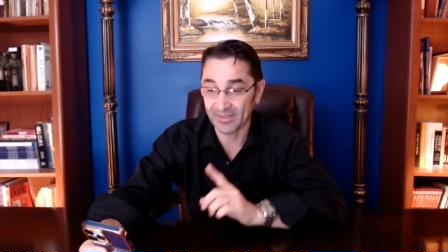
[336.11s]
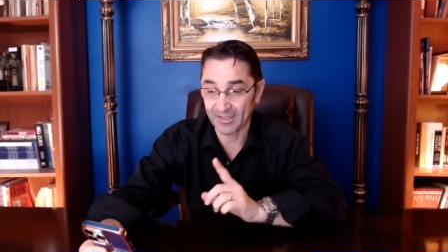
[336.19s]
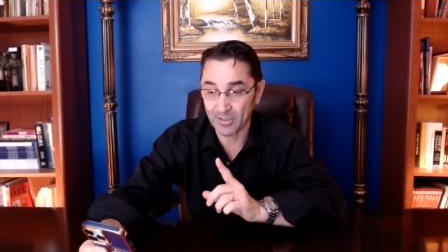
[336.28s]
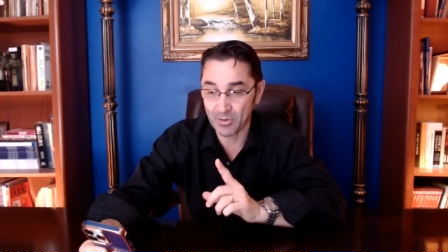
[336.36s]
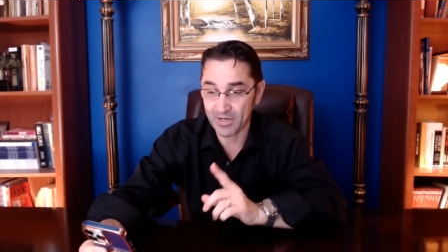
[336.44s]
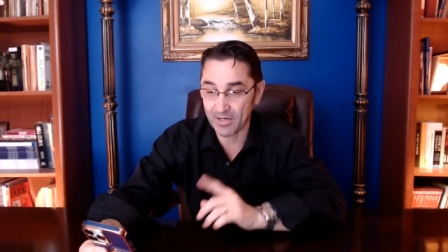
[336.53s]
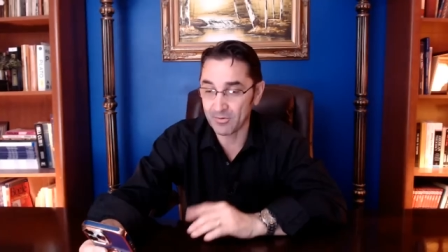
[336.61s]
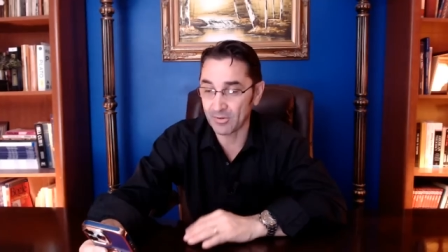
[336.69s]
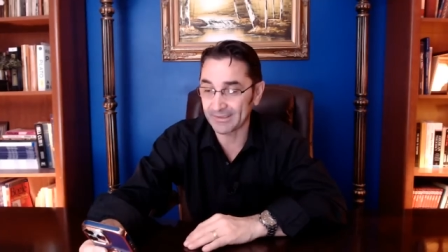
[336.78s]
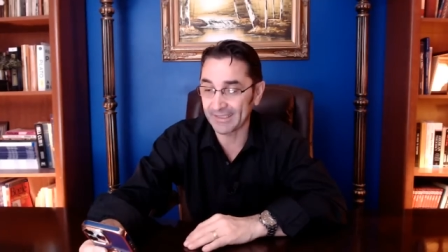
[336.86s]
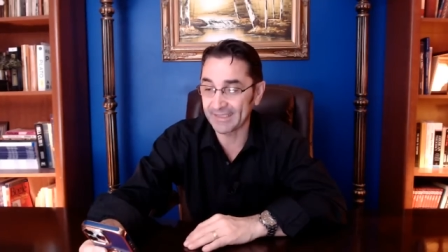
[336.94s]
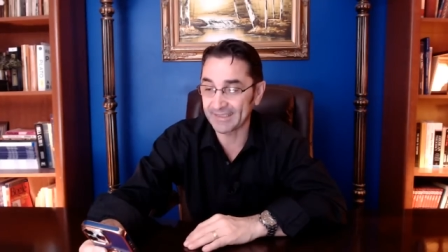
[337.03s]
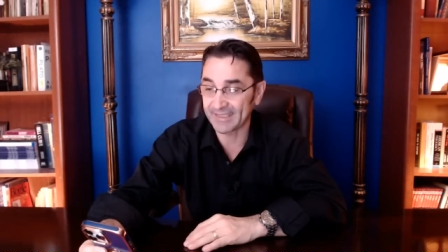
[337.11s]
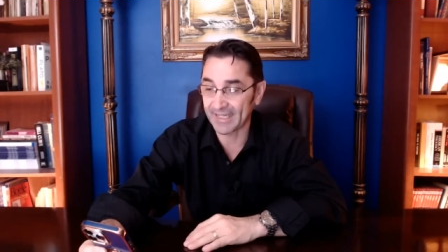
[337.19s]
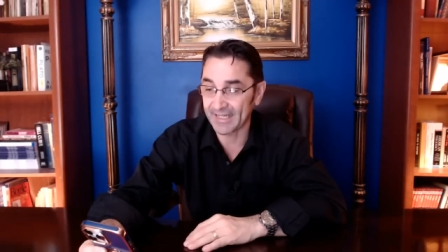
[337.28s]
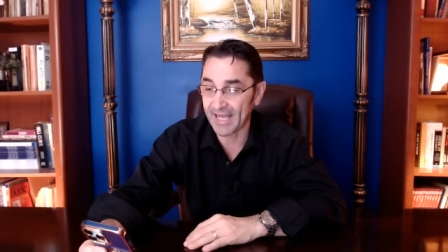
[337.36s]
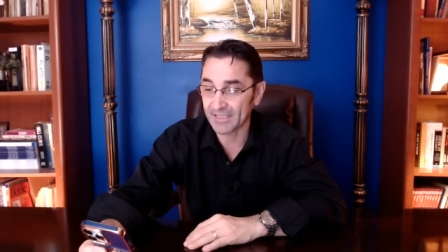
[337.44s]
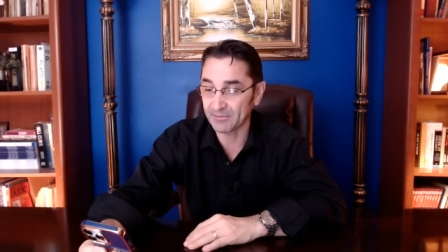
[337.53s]
quote unquote, it
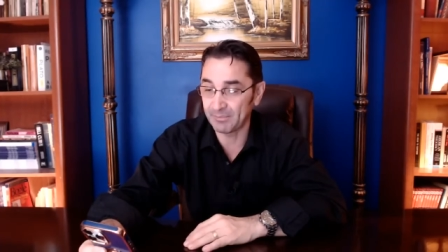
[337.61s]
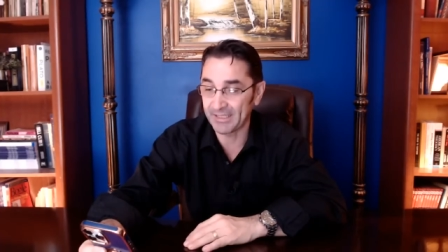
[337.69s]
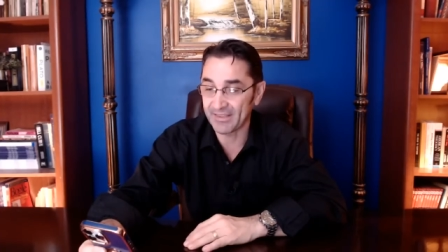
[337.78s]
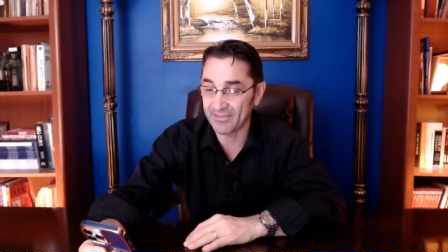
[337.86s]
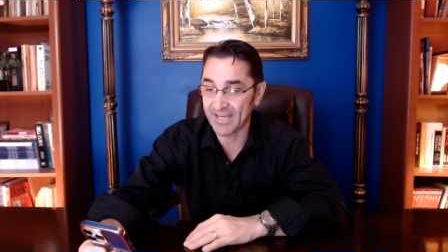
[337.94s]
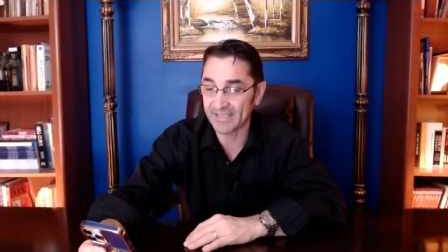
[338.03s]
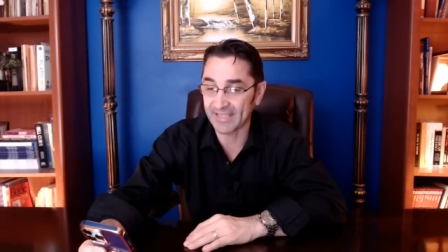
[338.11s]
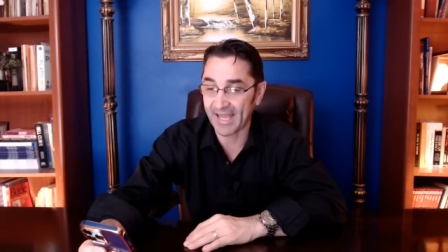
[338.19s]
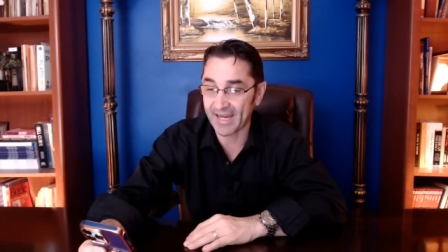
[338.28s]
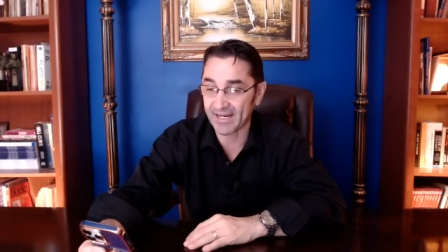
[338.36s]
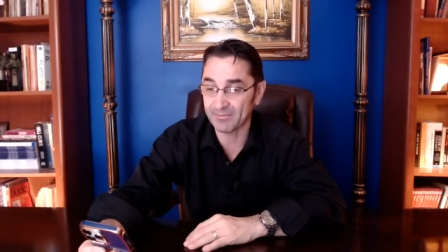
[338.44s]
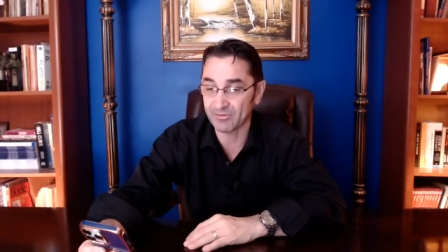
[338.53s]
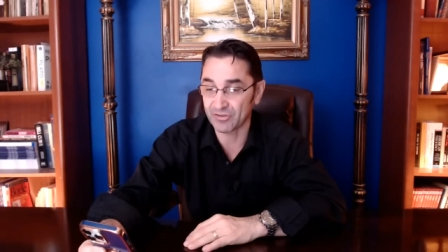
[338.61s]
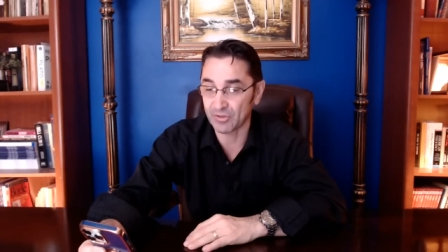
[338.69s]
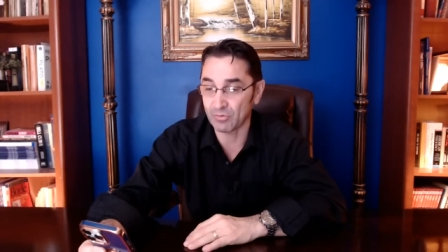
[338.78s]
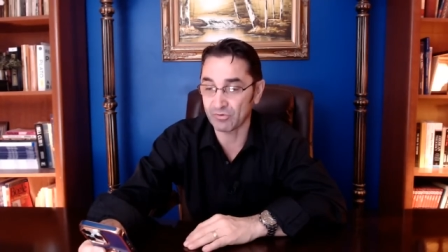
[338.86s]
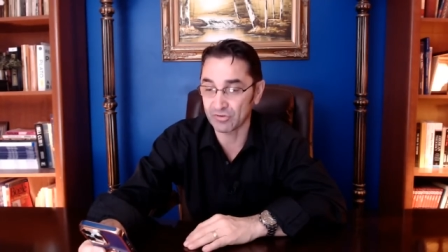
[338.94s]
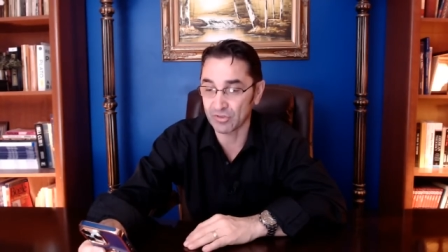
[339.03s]
cannot be that Arabs
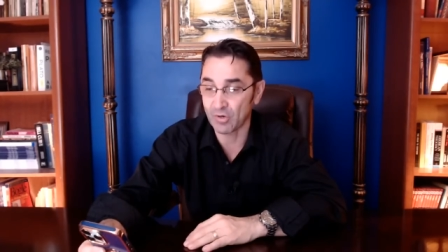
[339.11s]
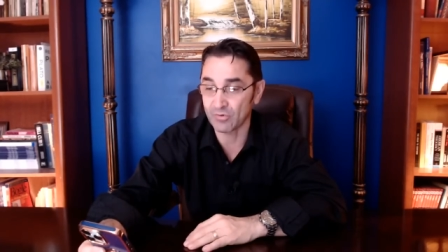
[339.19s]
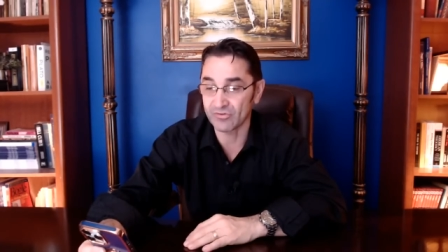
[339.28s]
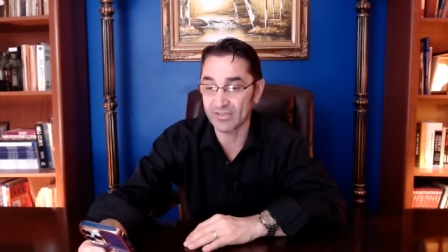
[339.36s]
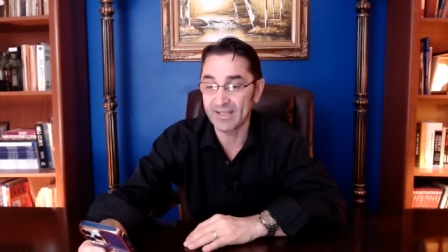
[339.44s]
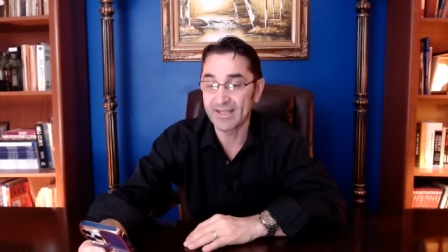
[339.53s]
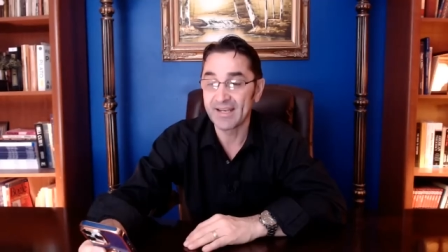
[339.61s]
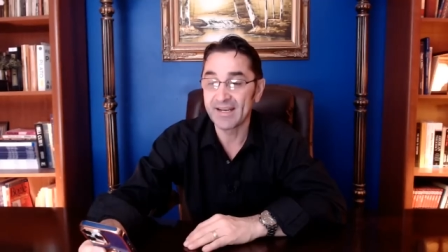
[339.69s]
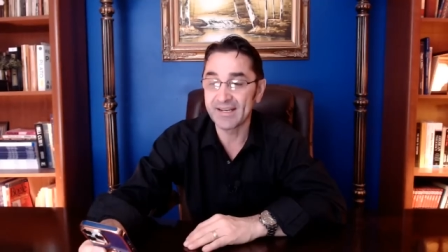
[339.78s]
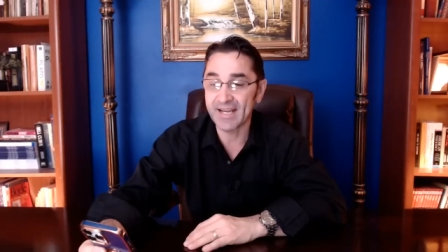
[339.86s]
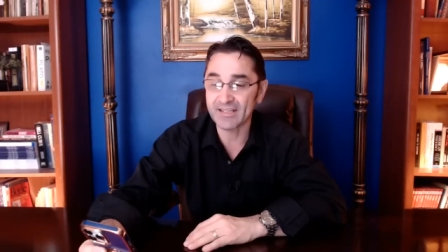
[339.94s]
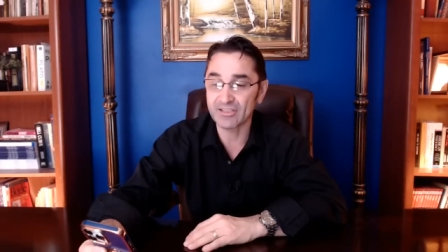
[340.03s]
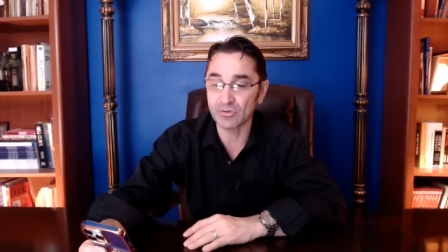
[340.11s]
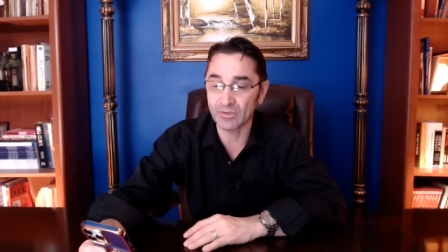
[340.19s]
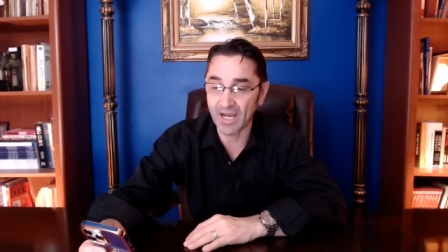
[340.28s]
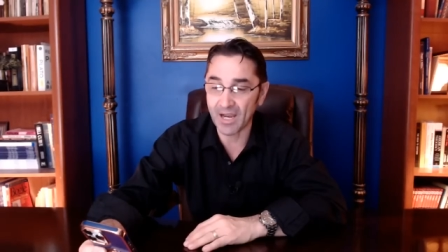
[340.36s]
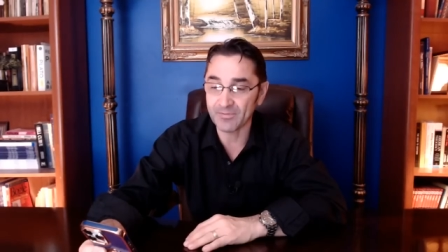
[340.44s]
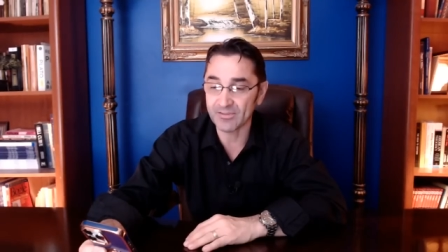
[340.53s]
throw stones next to
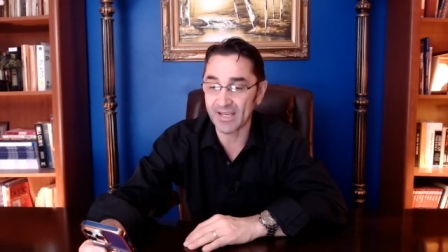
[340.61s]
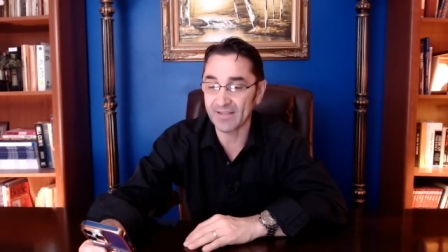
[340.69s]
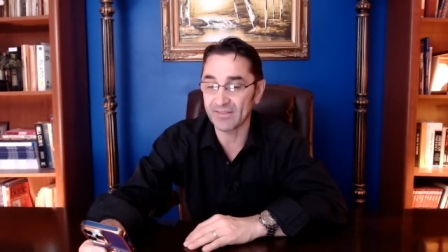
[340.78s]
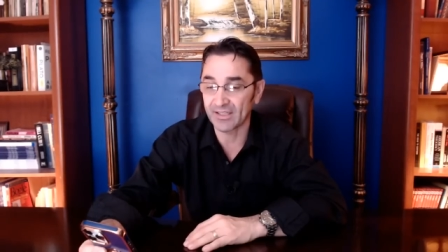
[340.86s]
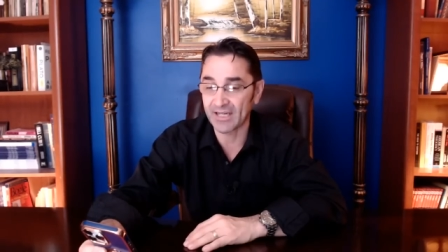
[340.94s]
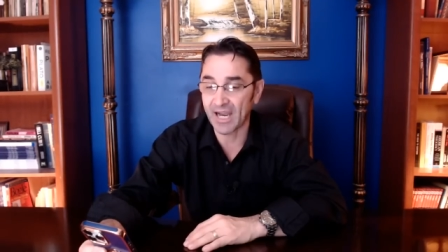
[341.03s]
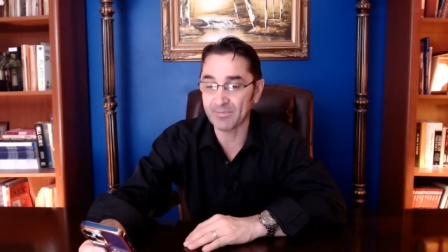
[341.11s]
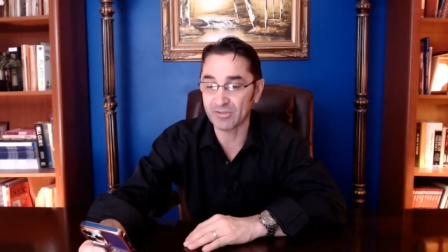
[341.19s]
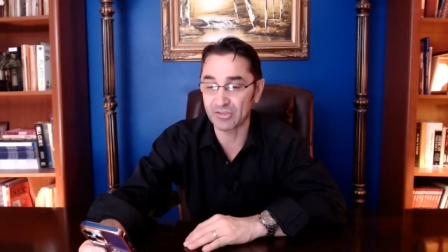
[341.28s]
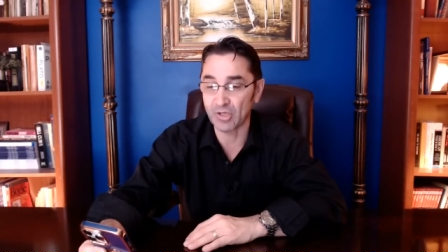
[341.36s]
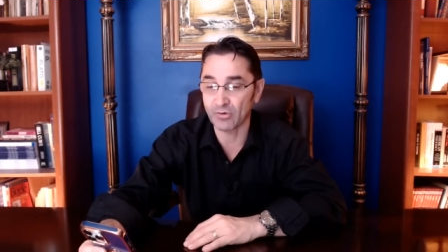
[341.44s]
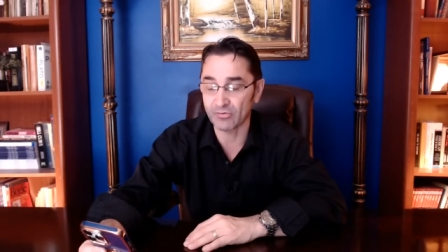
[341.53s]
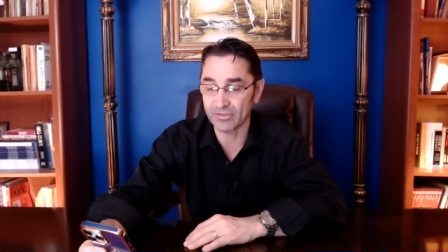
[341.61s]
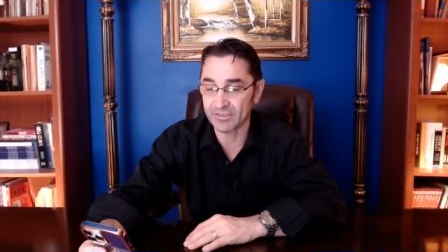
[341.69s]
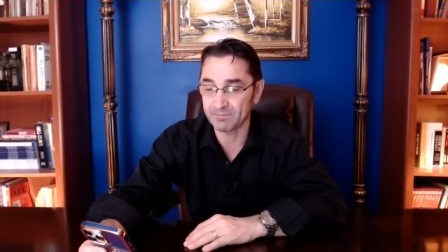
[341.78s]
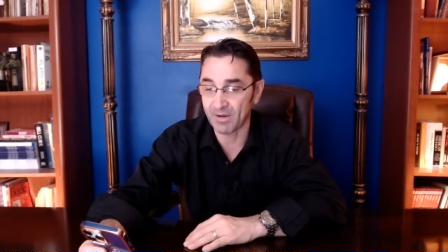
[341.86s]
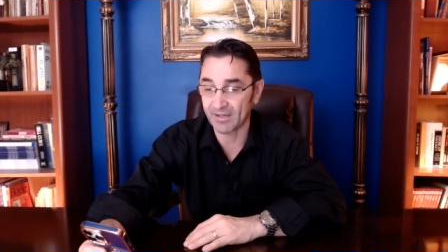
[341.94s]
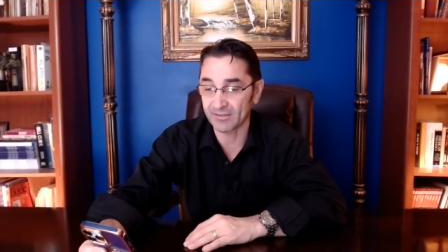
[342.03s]
cops and the cops don't
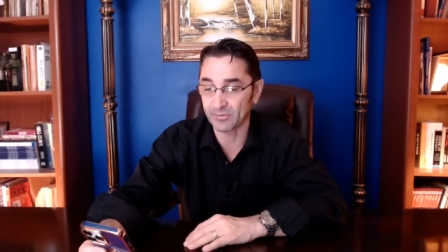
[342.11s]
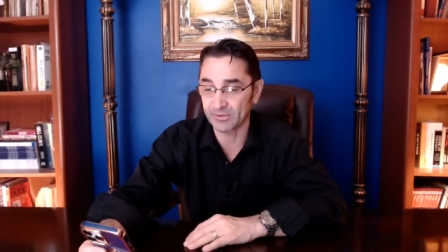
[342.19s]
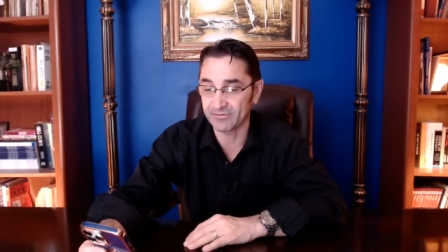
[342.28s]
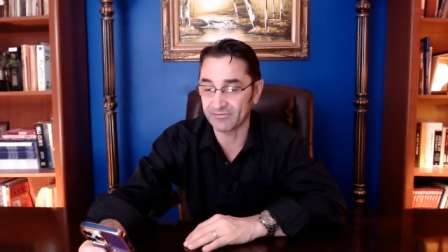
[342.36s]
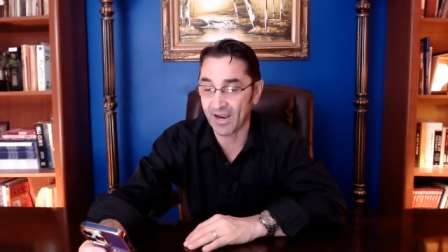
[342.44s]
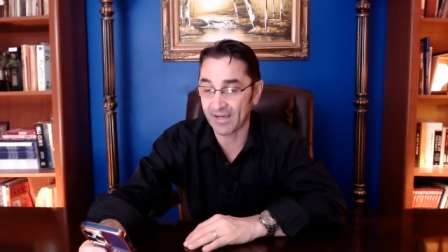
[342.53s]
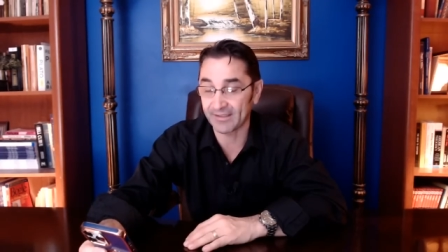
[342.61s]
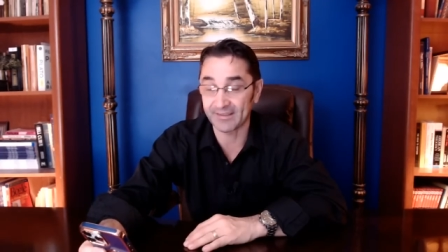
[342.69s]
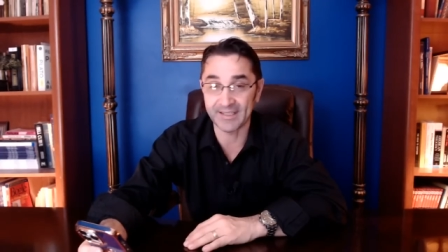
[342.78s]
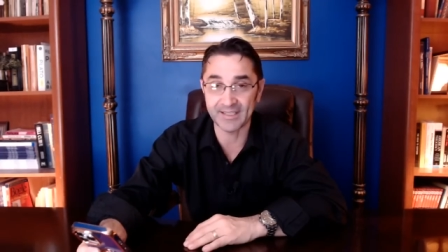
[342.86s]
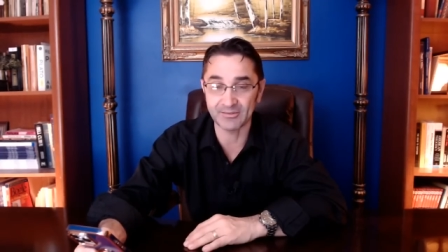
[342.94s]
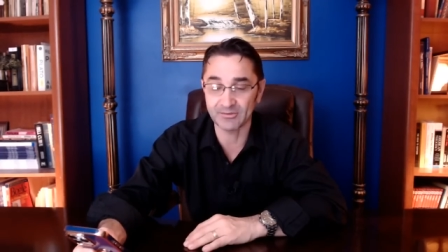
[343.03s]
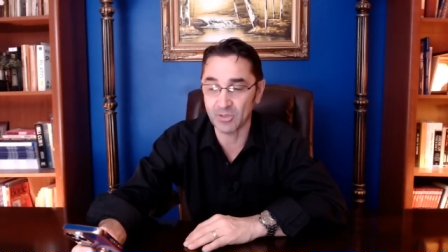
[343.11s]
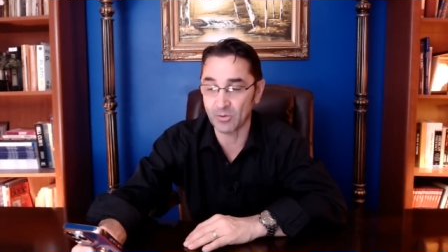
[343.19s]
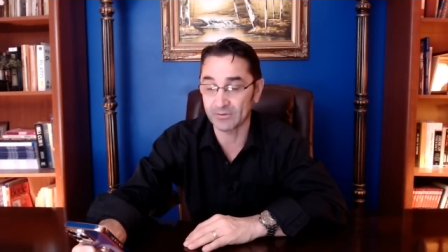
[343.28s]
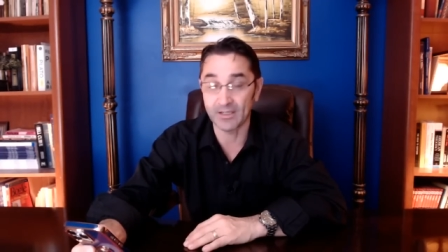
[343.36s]
respond with fire, end quote.